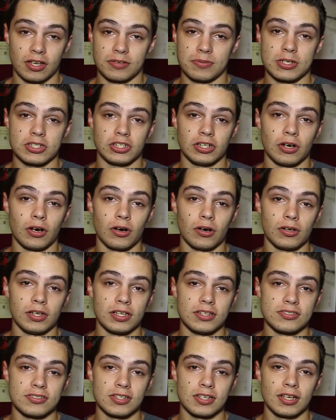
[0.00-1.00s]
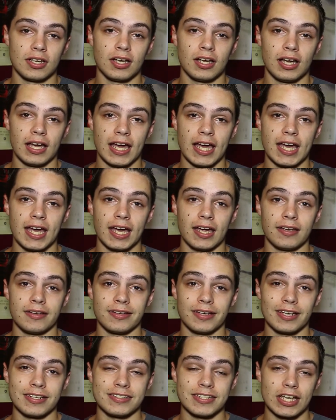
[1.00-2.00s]
especially Harley's, and
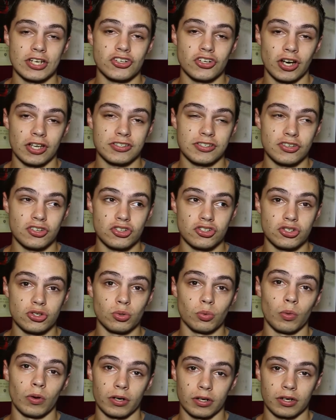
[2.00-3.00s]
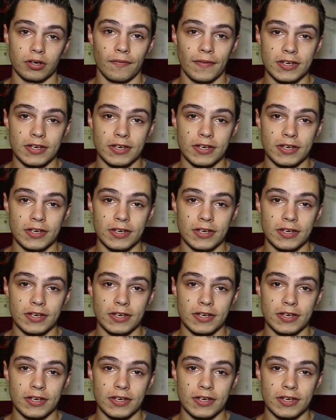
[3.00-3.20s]
Deadshot's do work.